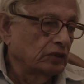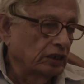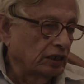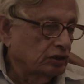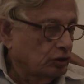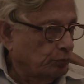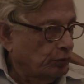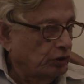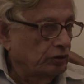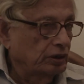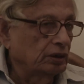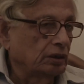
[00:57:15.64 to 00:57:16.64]
are
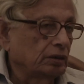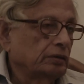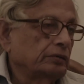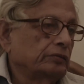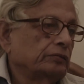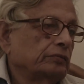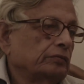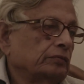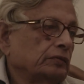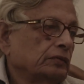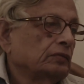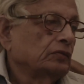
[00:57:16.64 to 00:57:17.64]
supporting
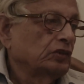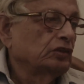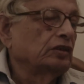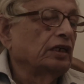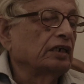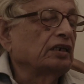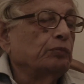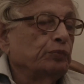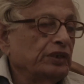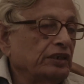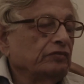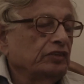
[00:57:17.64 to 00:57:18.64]
this, they are
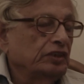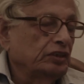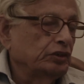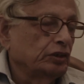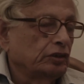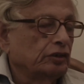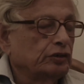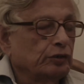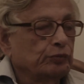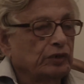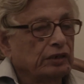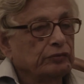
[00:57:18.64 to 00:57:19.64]
competing with each other
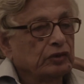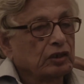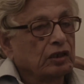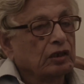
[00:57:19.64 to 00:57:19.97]
sometimes,